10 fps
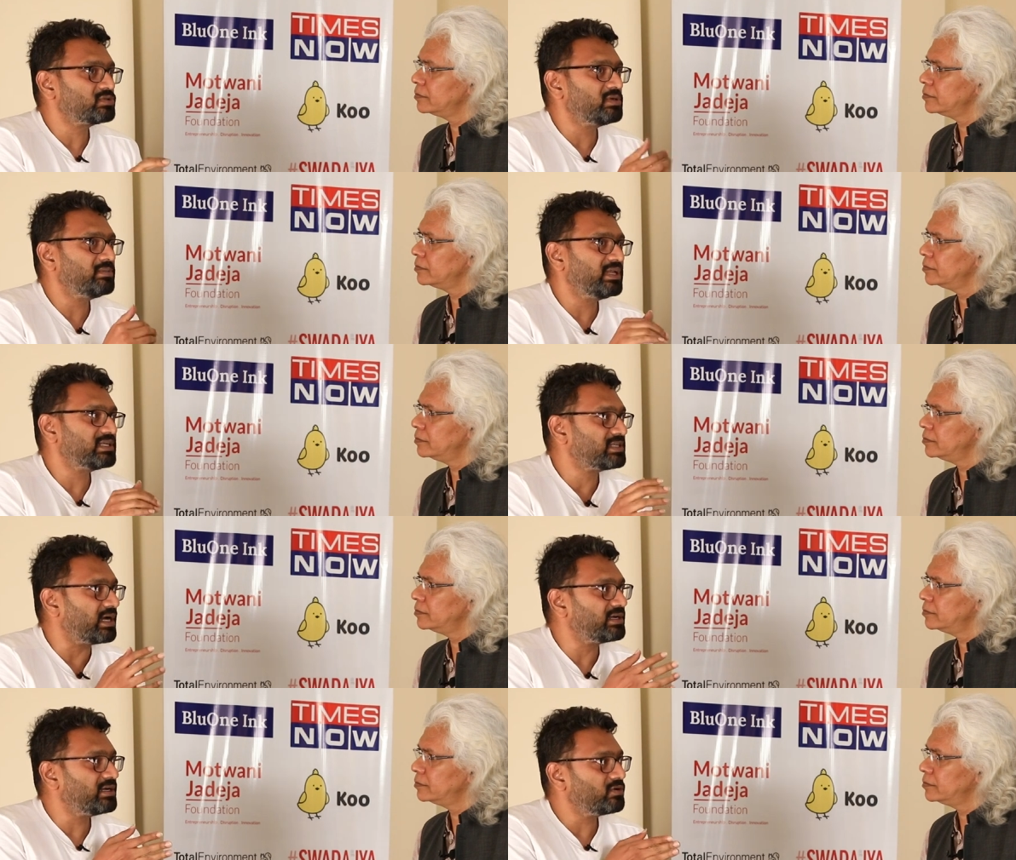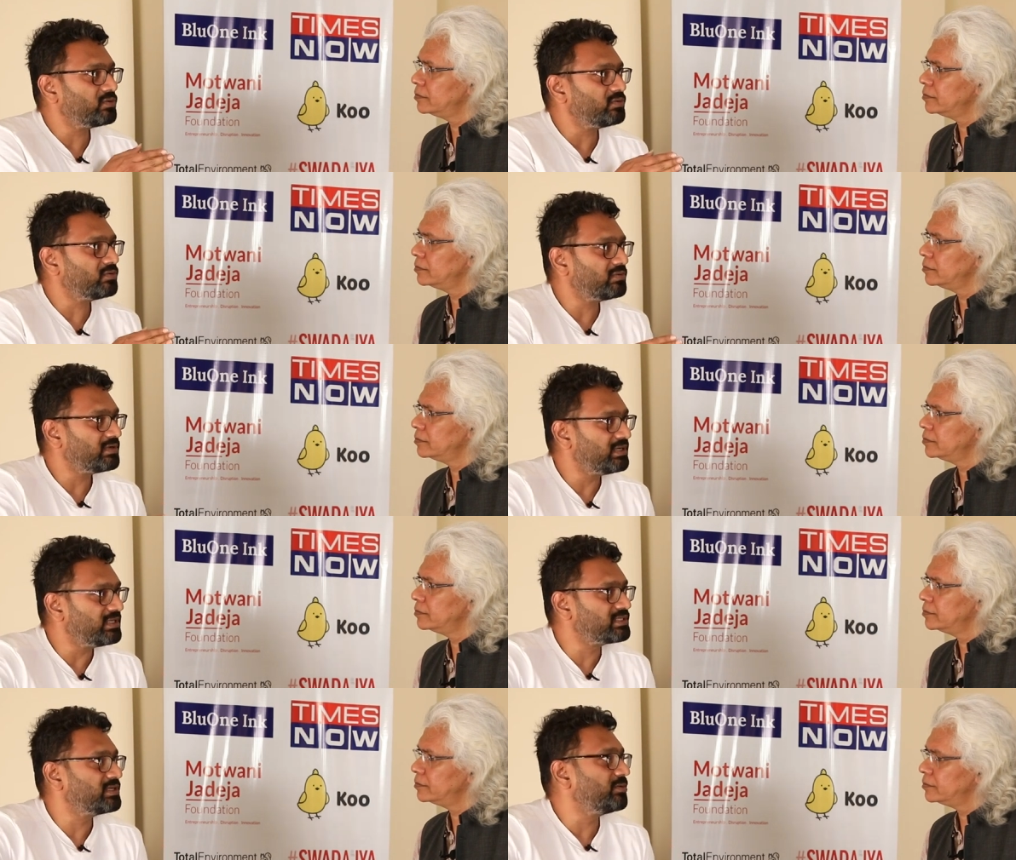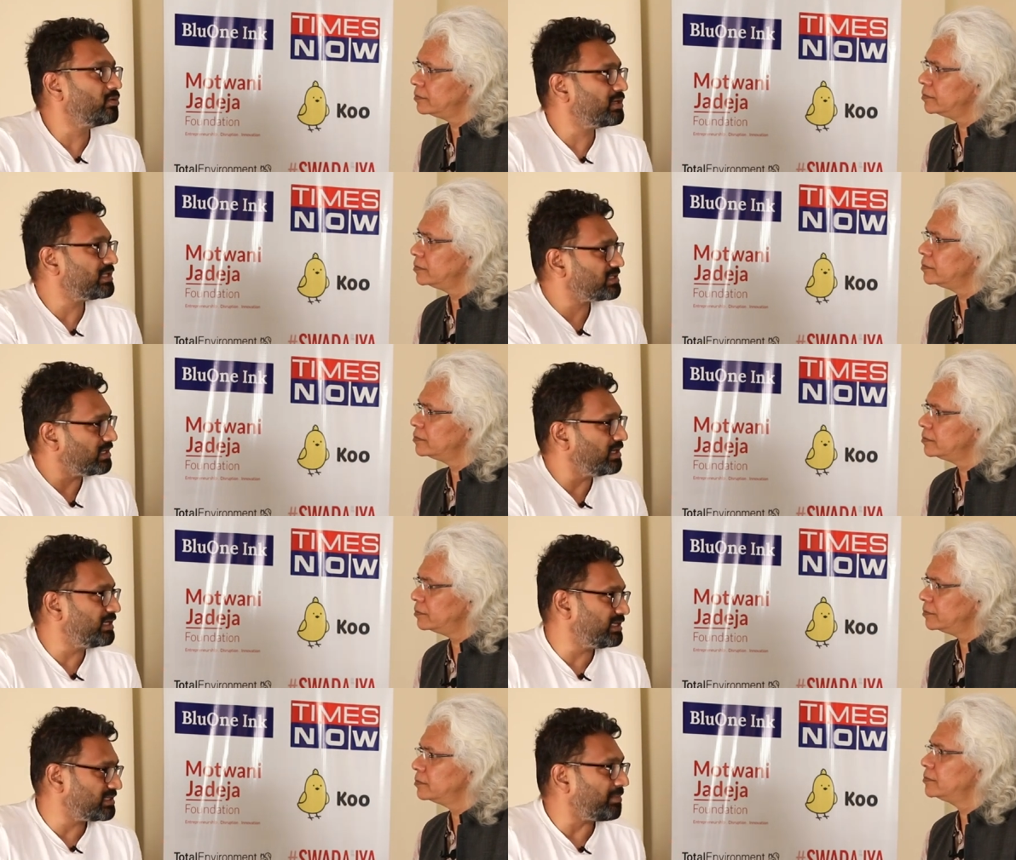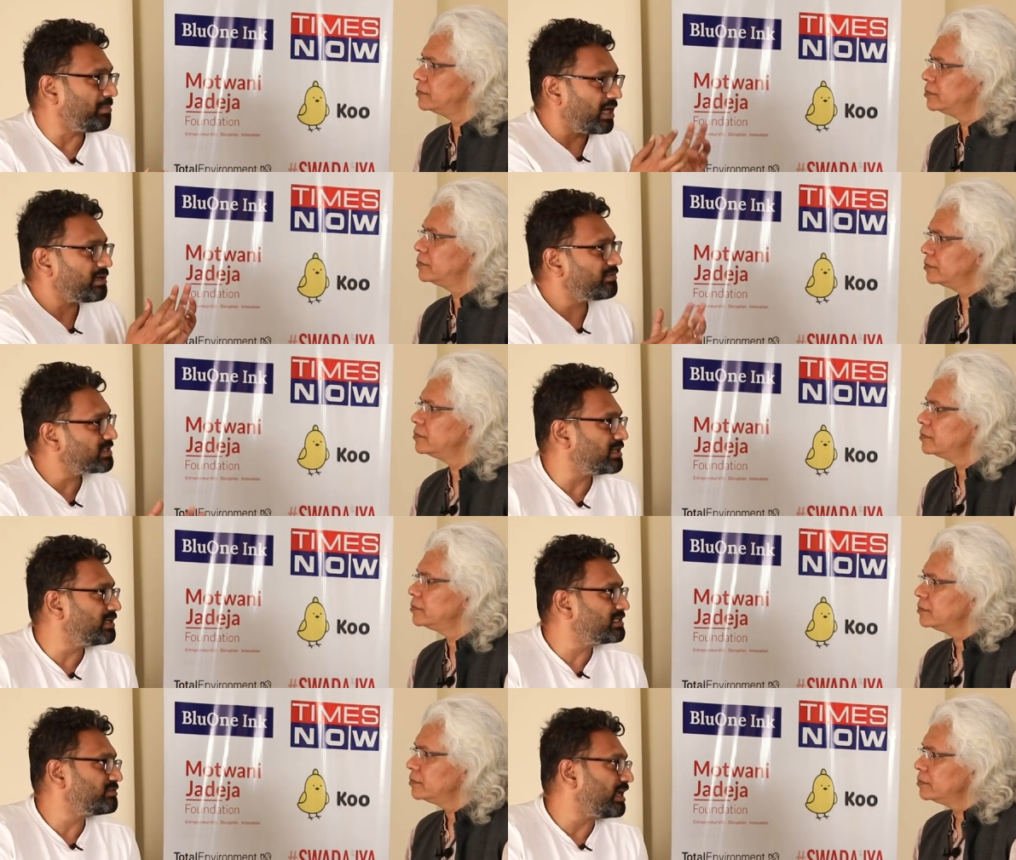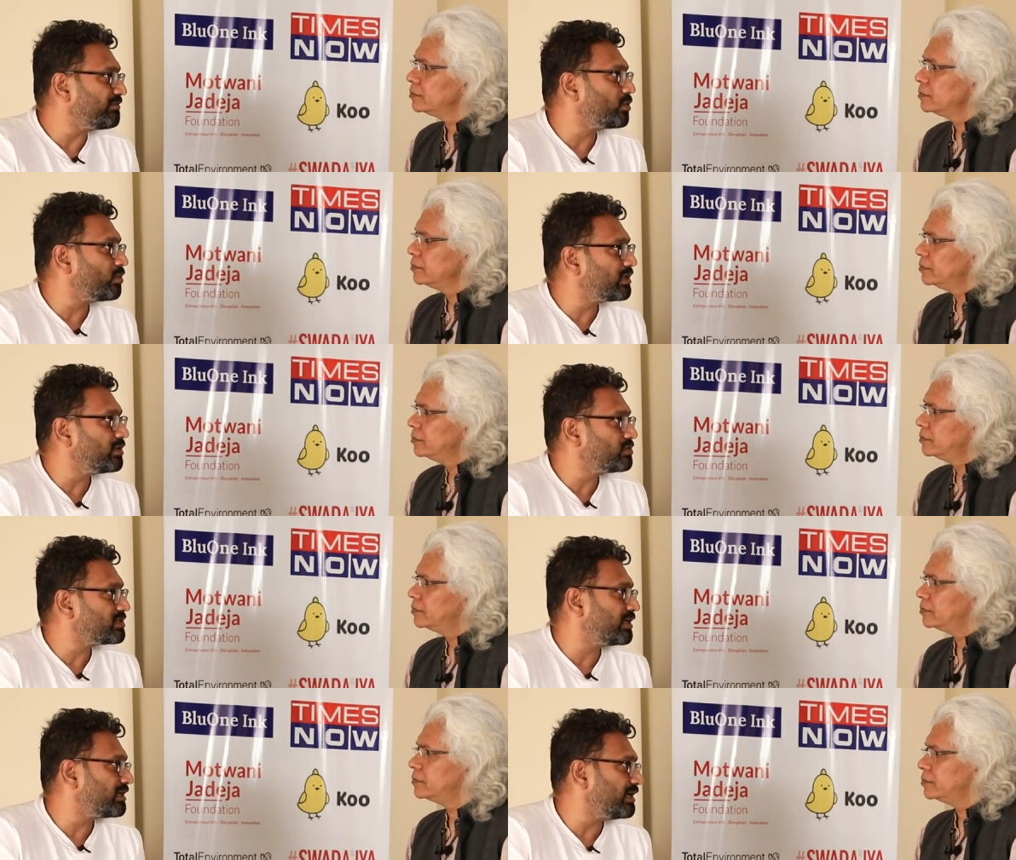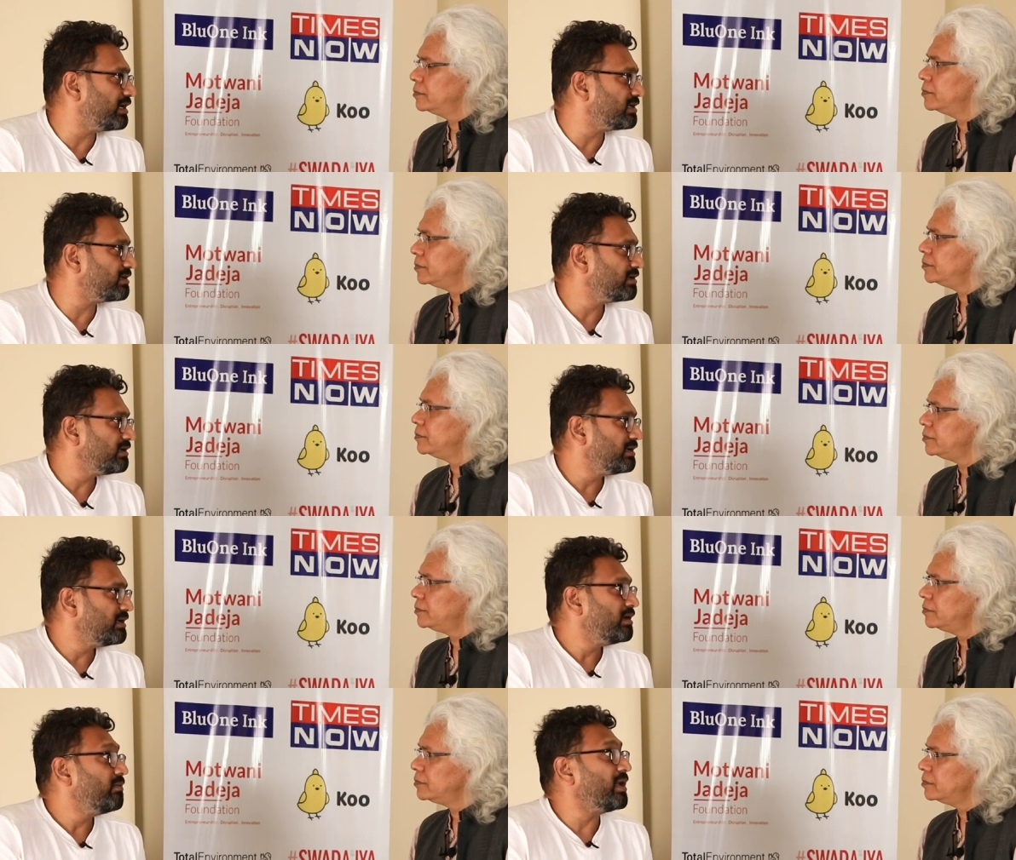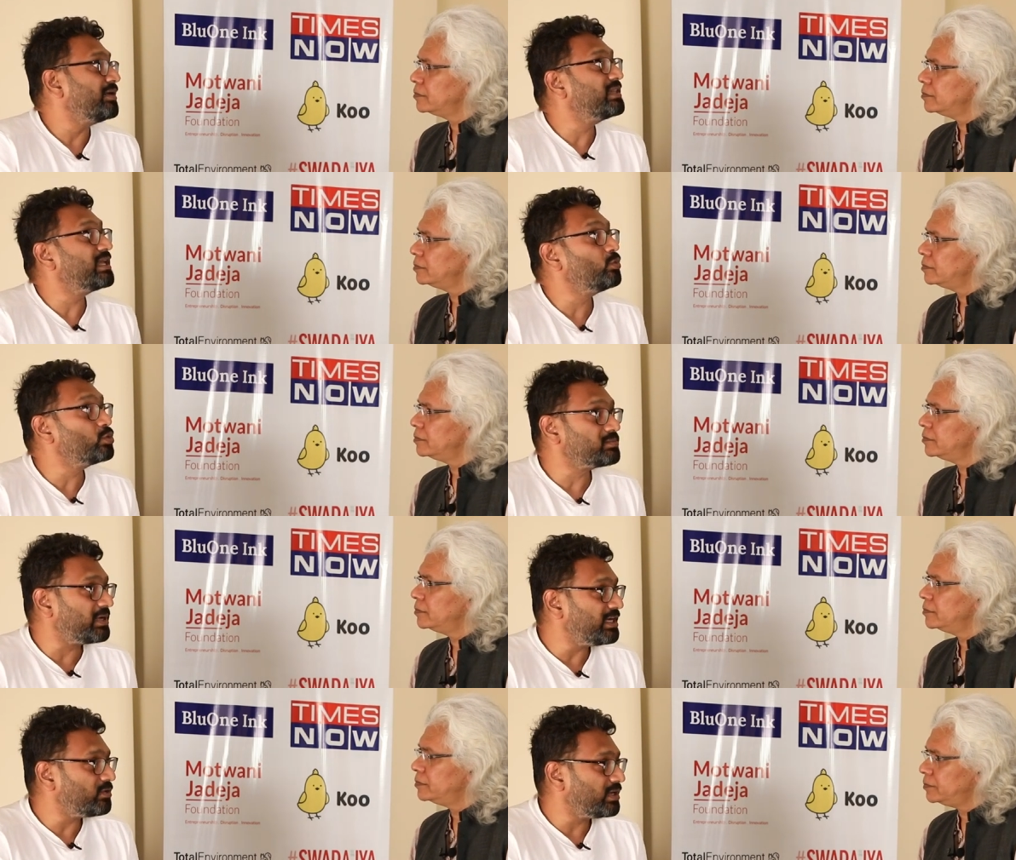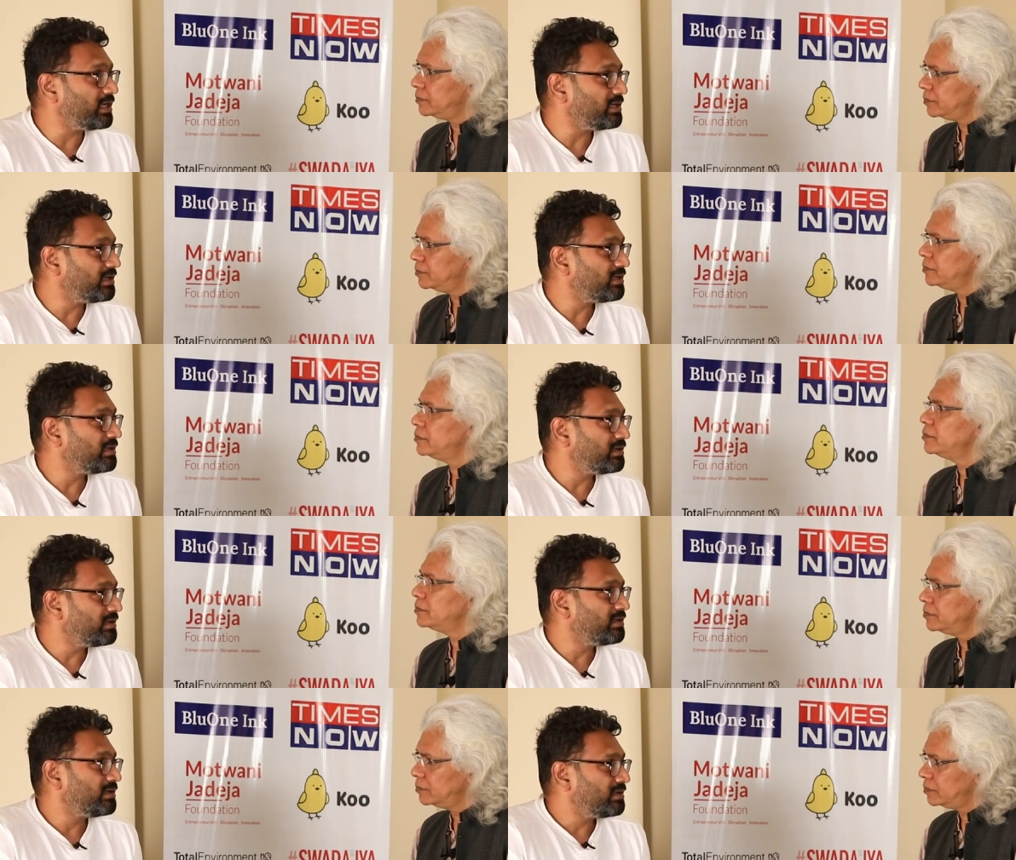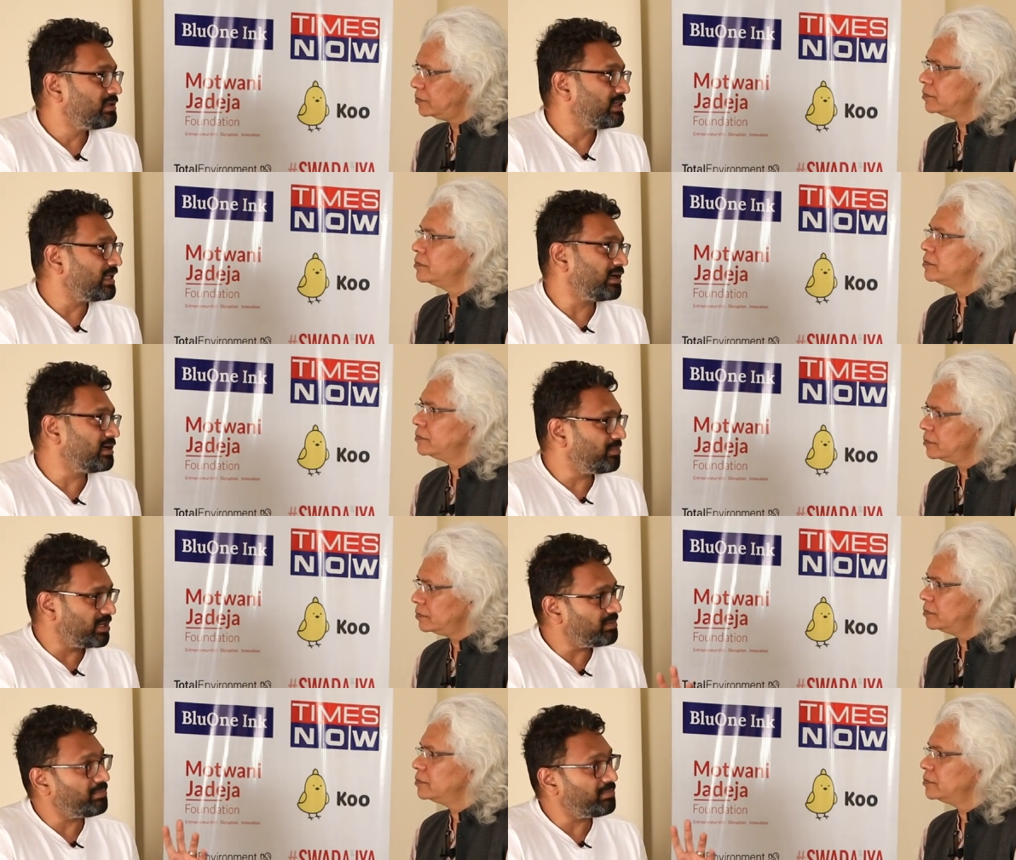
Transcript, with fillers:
Speaker 1: social media starting to distribute its earnings, a part of its earnings will have to go to the user and creator. Why will they lose money today? They're under